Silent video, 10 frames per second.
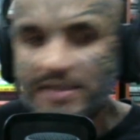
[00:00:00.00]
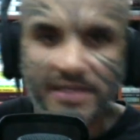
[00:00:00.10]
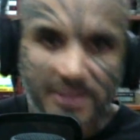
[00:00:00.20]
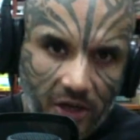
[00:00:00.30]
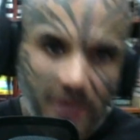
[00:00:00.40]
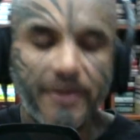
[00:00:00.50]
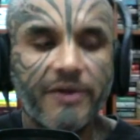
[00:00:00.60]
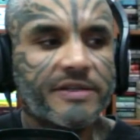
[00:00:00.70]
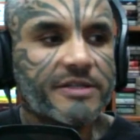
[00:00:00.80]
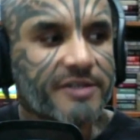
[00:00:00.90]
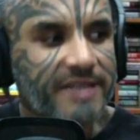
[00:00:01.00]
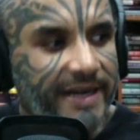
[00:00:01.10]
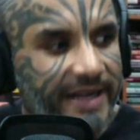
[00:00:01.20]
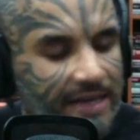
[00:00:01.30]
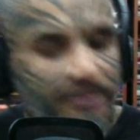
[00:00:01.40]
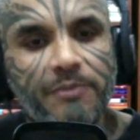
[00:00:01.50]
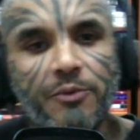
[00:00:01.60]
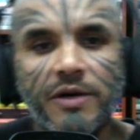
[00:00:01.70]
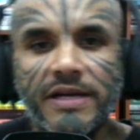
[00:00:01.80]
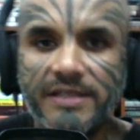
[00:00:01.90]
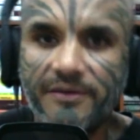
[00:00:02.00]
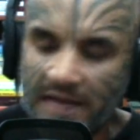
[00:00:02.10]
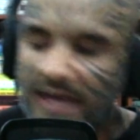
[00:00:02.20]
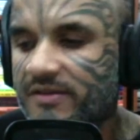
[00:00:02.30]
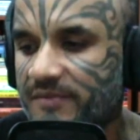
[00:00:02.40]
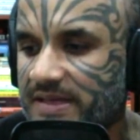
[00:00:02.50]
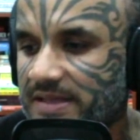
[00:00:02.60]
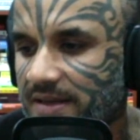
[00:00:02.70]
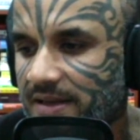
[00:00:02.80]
he has contributed to society, helped the poor, he's a philanthropist.